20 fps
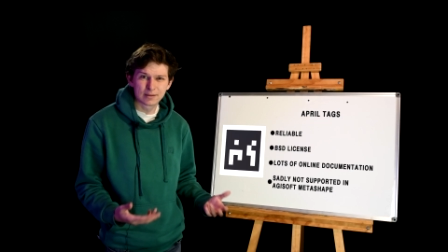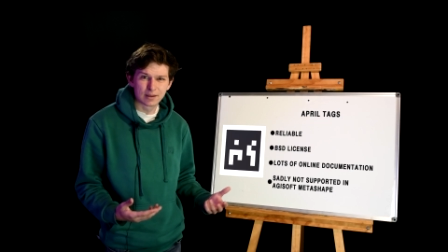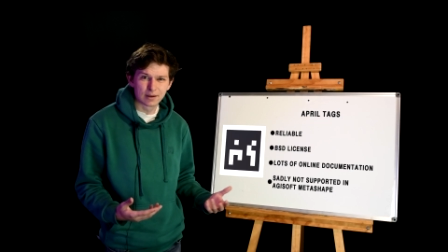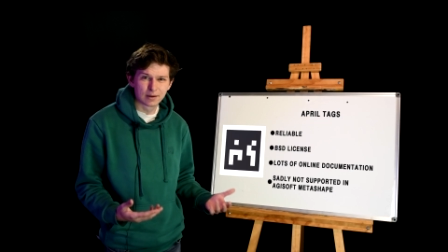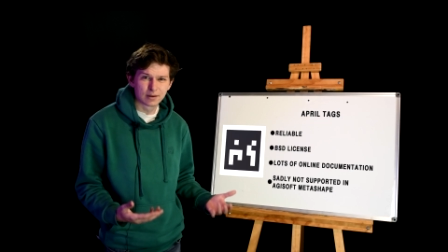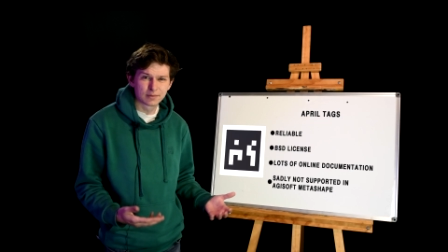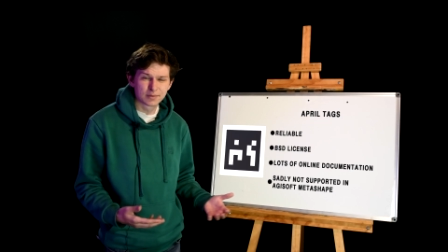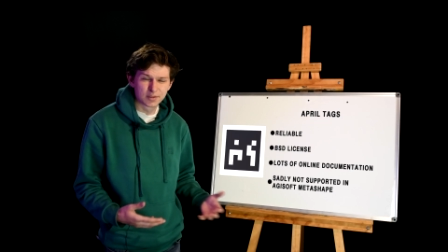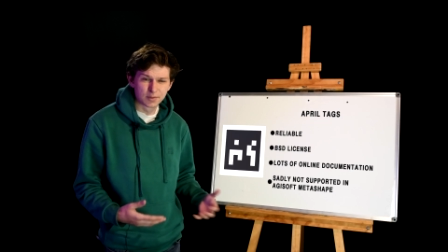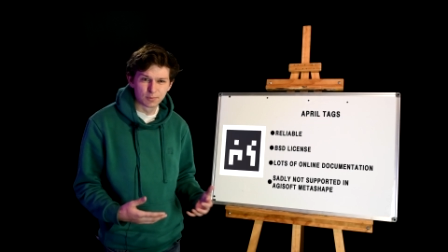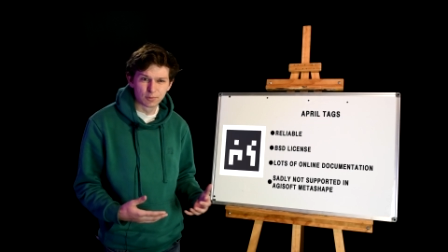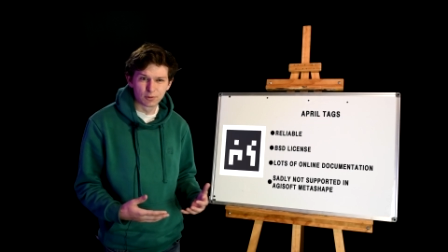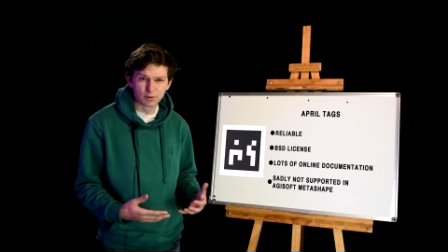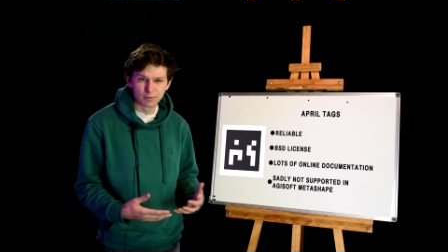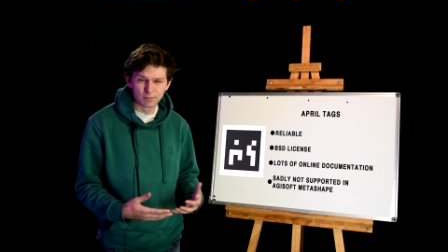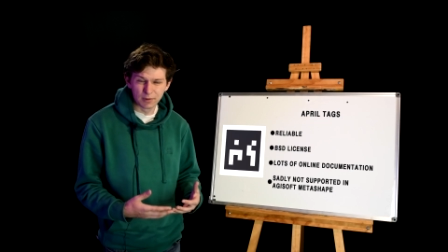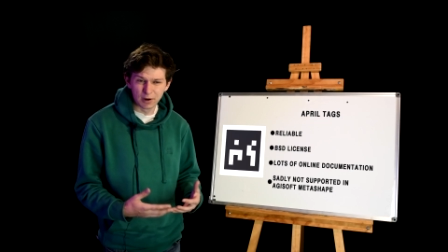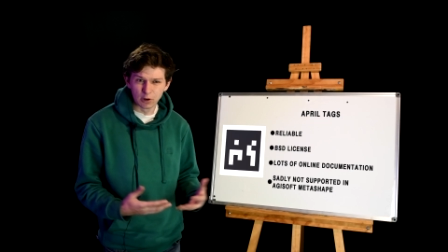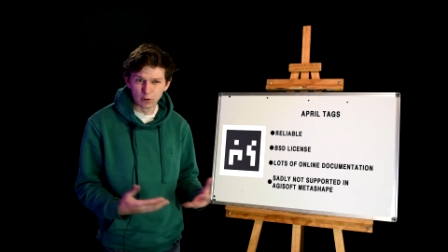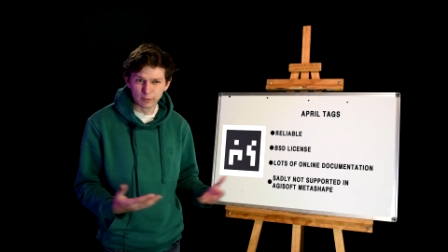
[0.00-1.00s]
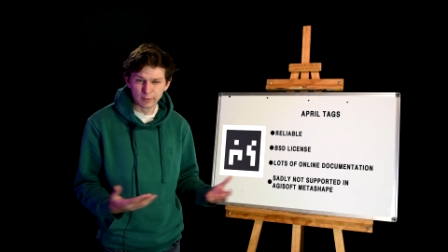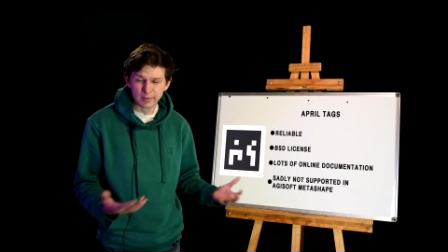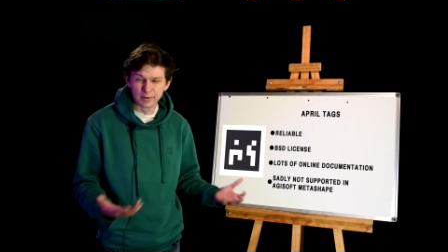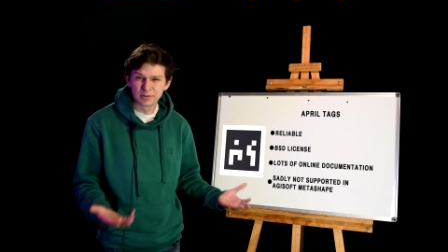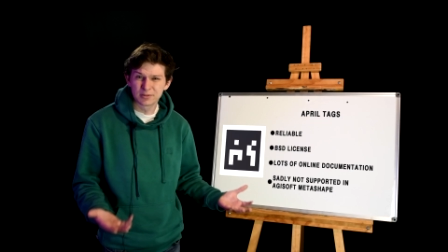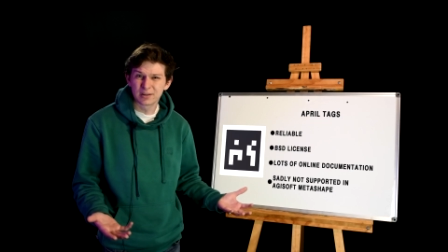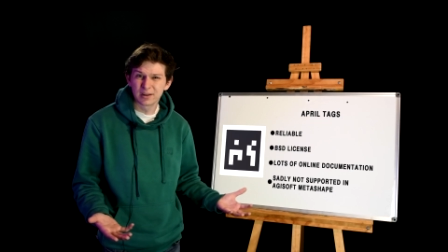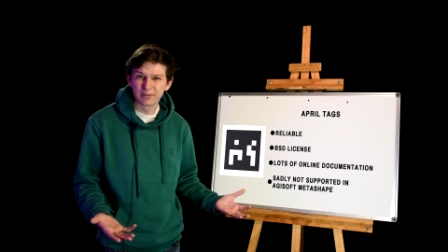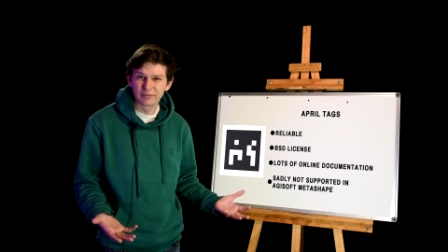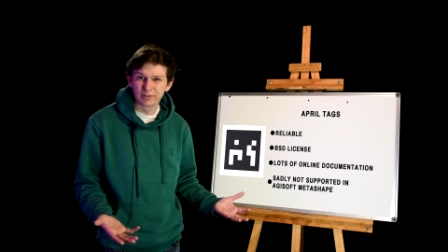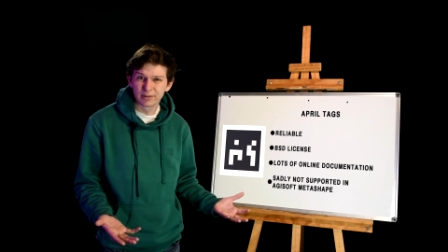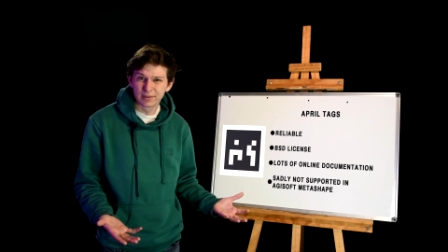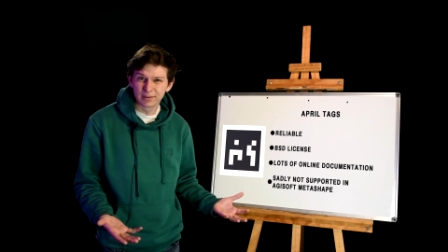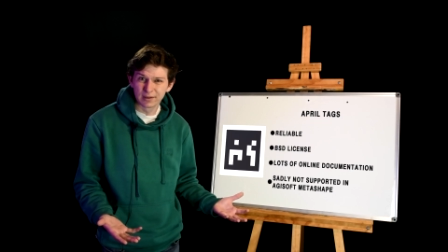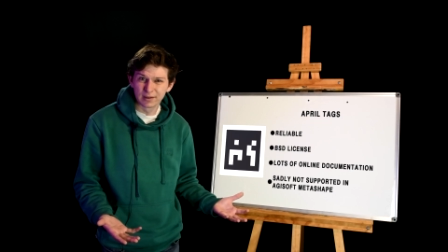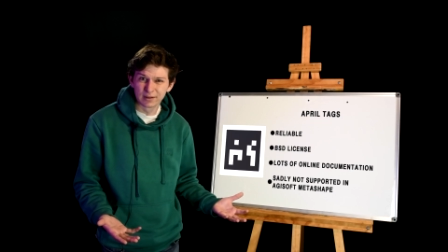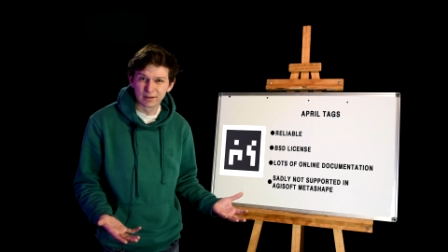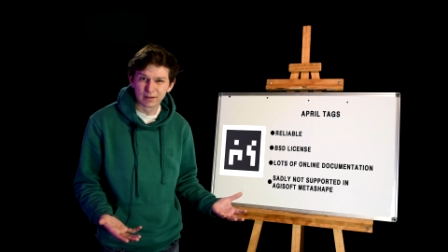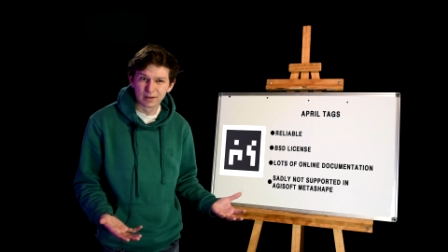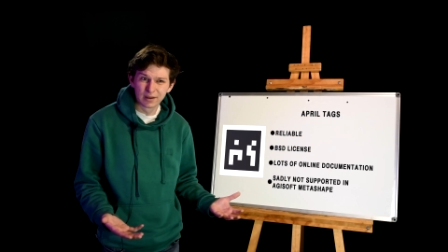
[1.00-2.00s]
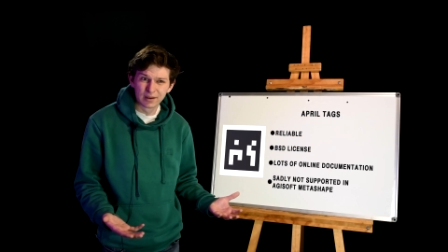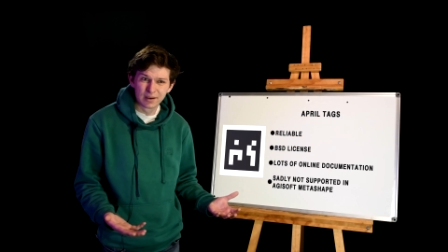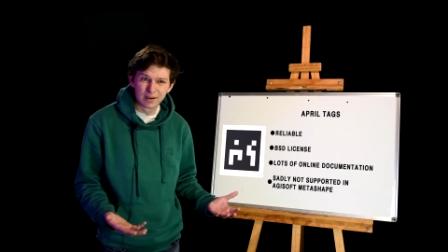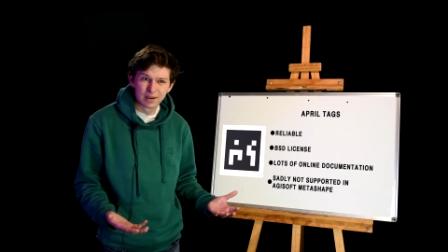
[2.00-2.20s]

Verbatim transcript: They're supported by almost everything,